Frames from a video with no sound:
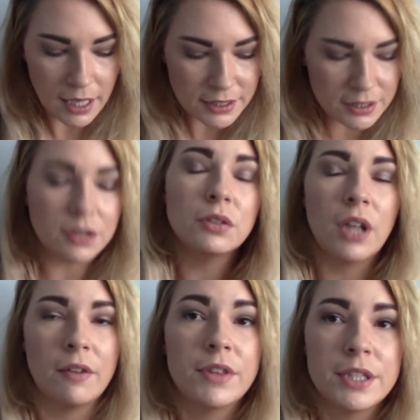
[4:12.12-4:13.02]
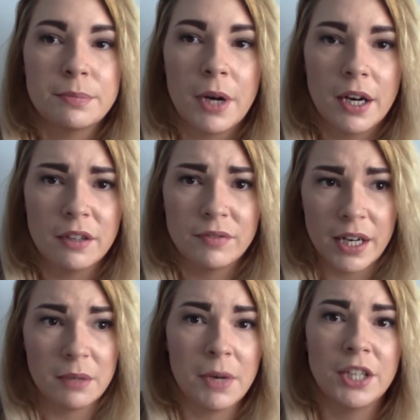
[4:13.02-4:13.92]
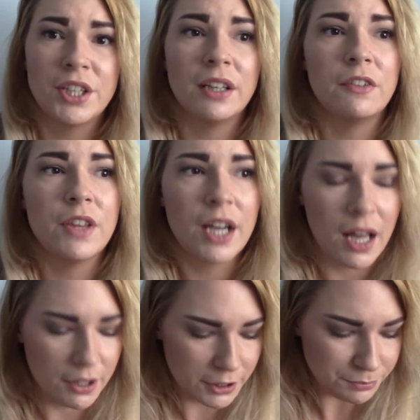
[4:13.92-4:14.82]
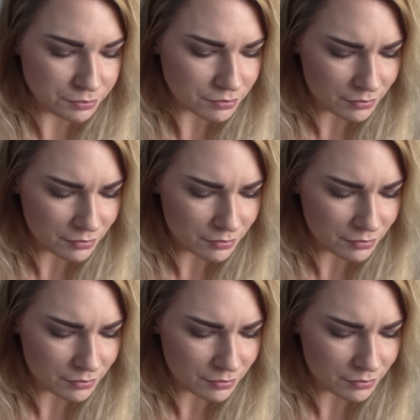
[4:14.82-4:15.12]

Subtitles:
still love this product very much. I love the color.